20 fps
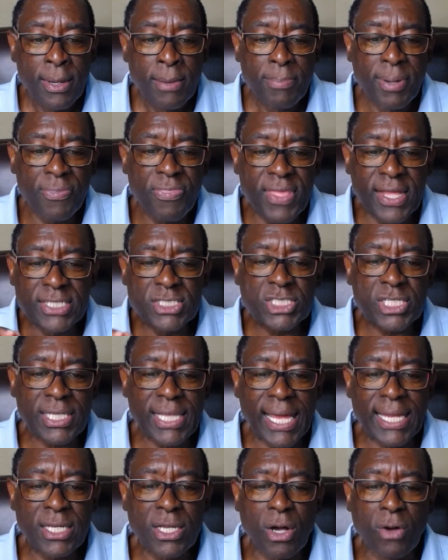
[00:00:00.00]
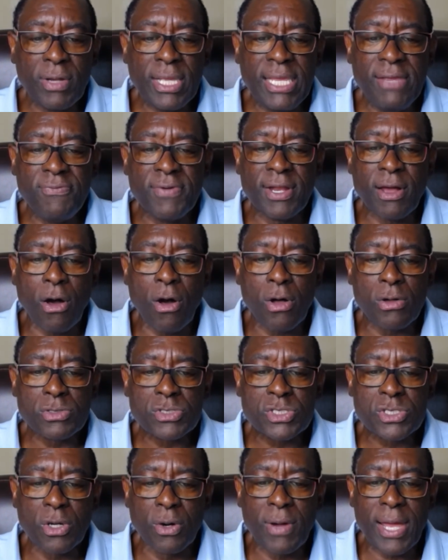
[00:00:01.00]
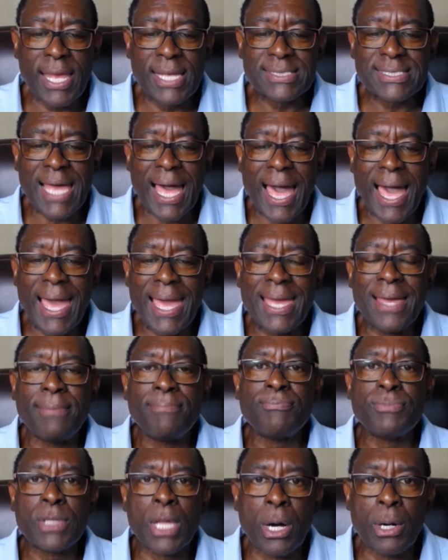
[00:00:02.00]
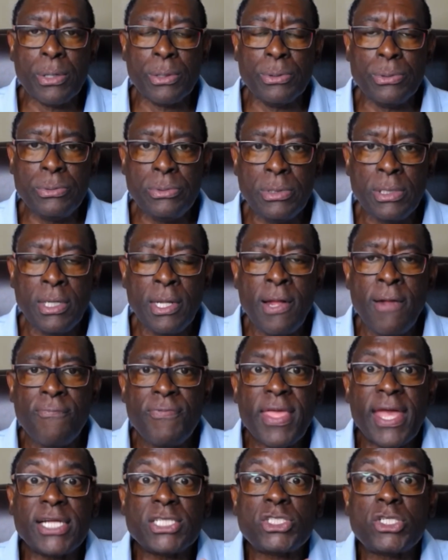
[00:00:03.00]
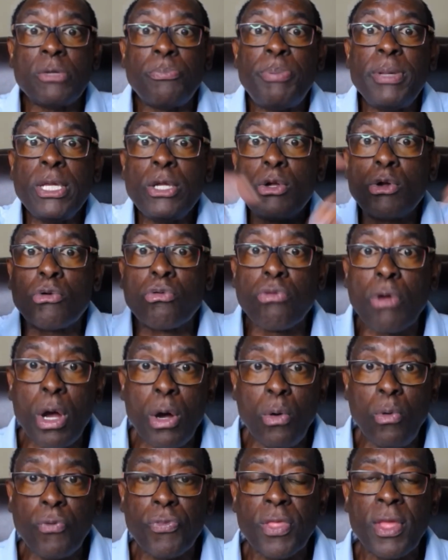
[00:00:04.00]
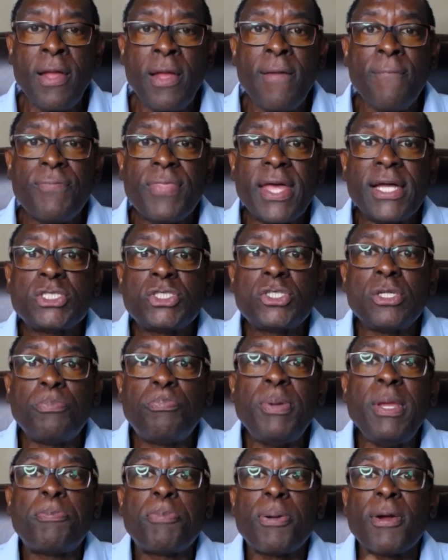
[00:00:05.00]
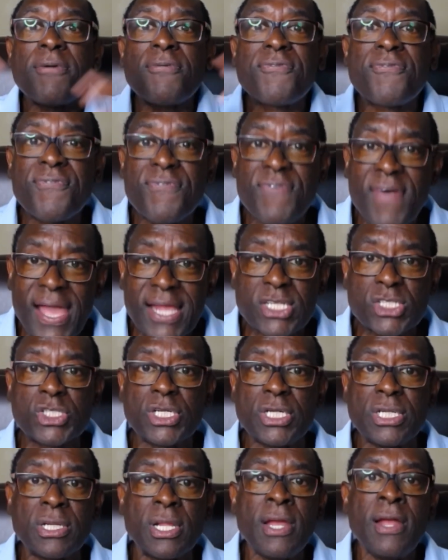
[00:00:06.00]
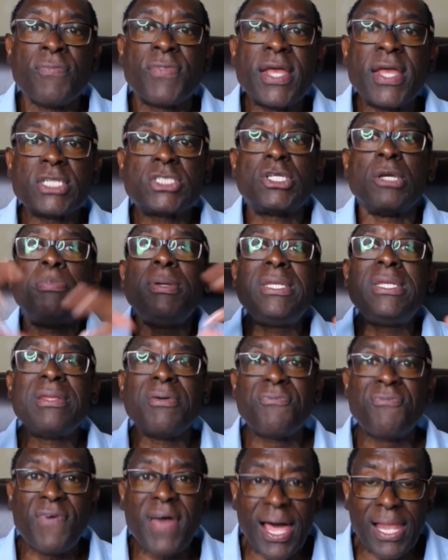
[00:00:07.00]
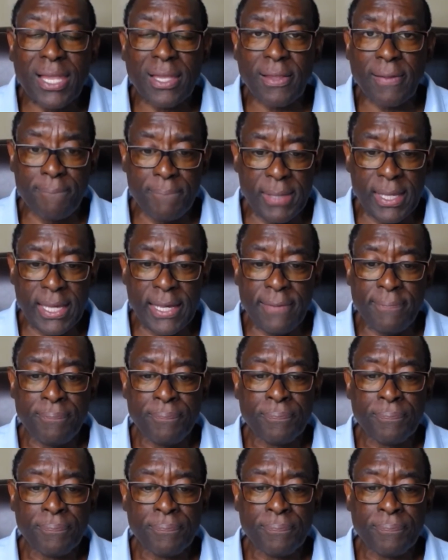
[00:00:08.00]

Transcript: but then shall I know even also as I am known. There should be growth. There should be perfection. There should be development.